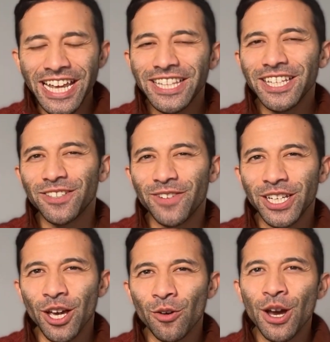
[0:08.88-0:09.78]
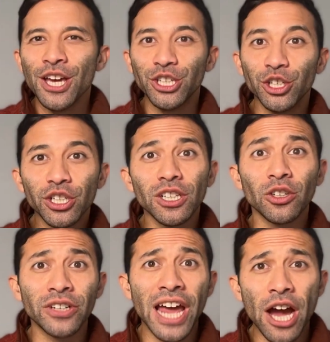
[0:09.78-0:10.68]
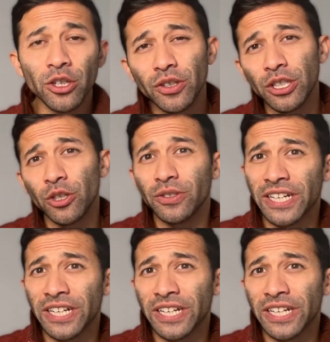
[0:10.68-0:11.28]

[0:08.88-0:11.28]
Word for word: in this video, you're gonna learn how you can use